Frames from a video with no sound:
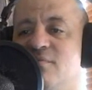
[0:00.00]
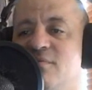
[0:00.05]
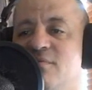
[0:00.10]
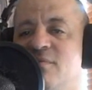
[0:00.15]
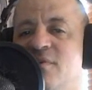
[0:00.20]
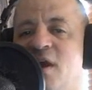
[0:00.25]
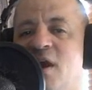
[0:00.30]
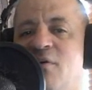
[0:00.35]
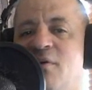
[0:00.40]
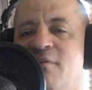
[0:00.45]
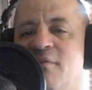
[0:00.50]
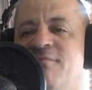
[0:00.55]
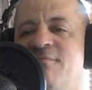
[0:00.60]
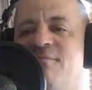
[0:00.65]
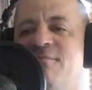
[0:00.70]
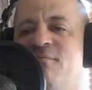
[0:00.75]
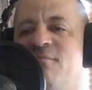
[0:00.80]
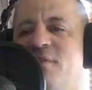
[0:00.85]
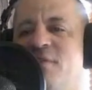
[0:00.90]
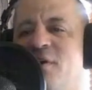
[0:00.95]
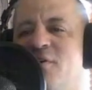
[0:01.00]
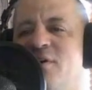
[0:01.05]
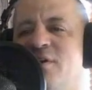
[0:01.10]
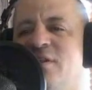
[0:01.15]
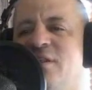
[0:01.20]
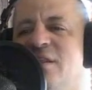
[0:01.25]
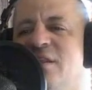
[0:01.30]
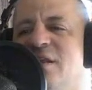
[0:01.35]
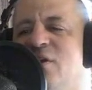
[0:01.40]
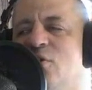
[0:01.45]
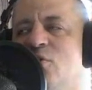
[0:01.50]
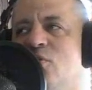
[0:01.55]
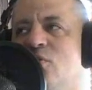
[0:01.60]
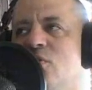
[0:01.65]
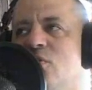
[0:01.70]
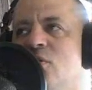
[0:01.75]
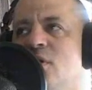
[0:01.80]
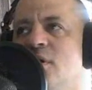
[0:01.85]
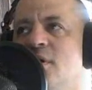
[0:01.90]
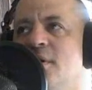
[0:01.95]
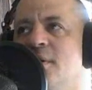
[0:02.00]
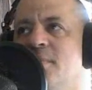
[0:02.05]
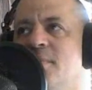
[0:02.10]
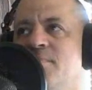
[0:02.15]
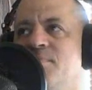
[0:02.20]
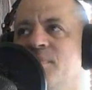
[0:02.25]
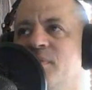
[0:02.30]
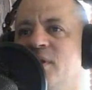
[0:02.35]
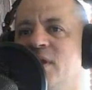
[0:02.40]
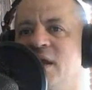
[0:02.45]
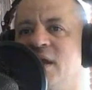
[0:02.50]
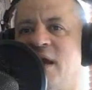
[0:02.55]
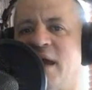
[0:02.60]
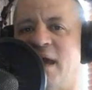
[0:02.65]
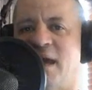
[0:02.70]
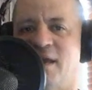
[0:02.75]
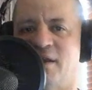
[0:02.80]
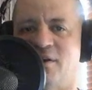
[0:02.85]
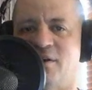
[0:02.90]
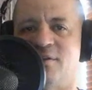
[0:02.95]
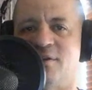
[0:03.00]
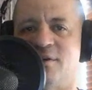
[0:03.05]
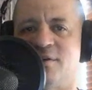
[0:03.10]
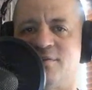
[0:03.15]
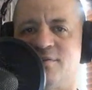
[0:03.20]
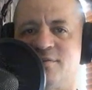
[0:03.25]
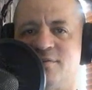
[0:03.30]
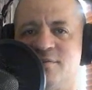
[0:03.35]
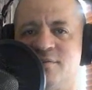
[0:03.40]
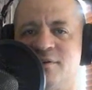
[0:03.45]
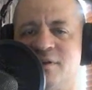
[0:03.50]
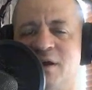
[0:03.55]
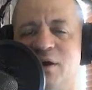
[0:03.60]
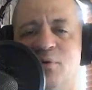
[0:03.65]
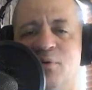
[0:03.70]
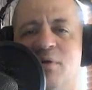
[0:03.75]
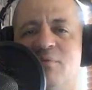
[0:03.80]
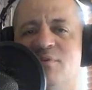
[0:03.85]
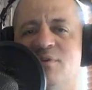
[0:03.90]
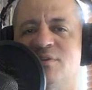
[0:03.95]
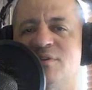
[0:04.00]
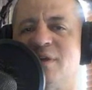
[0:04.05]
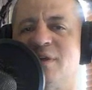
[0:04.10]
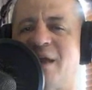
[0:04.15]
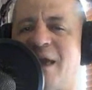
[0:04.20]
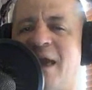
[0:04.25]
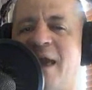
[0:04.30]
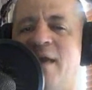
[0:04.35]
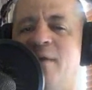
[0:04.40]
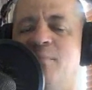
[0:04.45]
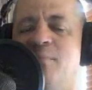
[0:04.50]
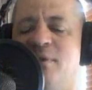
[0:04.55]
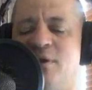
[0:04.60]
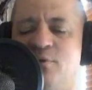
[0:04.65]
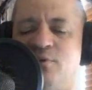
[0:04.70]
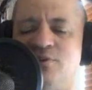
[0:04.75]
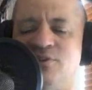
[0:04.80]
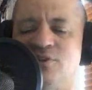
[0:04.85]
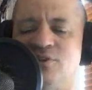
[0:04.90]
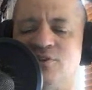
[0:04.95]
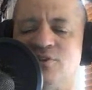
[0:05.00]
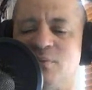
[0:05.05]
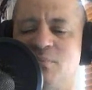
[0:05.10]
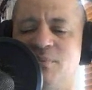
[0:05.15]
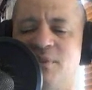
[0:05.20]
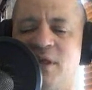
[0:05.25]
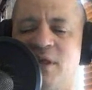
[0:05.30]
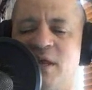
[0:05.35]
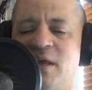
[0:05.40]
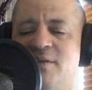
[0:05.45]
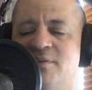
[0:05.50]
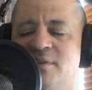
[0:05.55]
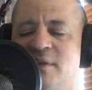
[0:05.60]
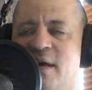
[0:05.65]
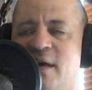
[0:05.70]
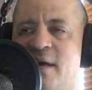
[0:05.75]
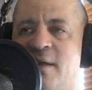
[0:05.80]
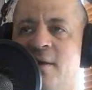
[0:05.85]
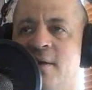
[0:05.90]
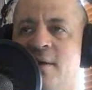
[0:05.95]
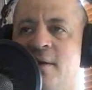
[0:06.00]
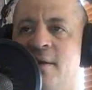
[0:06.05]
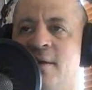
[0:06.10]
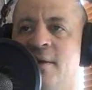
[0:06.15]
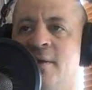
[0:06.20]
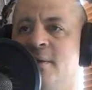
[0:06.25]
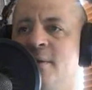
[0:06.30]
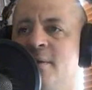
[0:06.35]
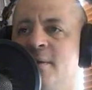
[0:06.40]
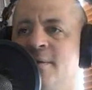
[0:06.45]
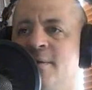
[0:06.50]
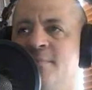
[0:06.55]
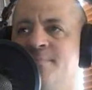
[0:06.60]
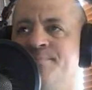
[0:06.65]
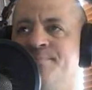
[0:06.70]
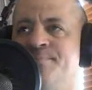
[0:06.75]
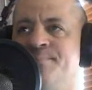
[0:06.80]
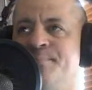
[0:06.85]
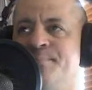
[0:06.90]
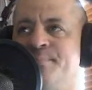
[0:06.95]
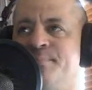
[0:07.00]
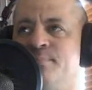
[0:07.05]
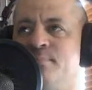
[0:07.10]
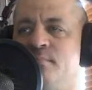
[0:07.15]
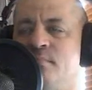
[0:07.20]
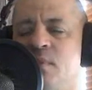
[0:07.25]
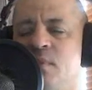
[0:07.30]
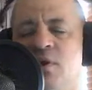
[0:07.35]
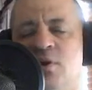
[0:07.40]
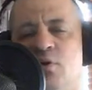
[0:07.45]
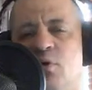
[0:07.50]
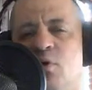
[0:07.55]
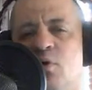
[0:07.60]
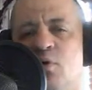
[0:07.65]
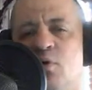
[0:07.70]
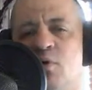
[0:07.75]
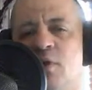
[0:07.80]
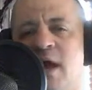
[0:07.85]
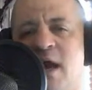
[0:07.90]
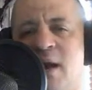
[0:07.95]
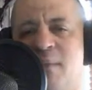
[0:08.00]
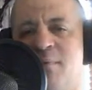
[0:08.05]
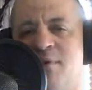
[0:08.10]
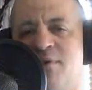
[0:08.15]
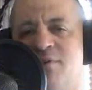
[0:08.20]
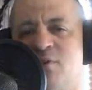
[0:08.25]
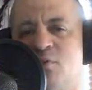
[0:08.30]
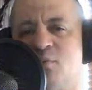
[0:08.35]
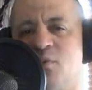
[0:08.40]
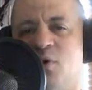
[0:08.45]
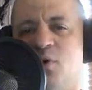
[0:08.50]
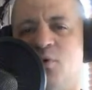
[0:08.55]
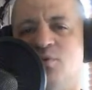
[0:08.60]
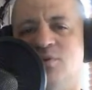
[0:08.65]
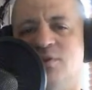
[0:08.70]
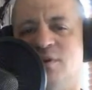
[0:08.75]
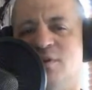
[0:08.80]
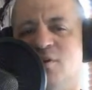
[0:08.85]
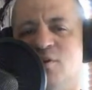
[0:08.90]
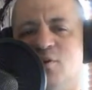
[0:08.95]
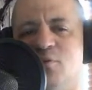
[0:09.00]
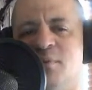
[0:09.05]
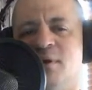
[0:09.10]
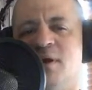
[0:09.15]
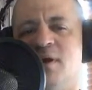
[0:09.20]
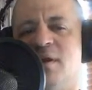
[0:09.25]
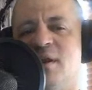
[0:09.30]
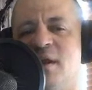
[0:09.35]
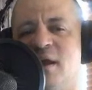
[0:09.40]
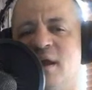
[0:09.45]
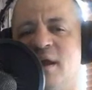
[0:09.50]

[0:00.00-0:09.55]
Very, very little did I hate on this. And I wouldn't even say hate, but there was just some things that, you know, old habits arose a little bit.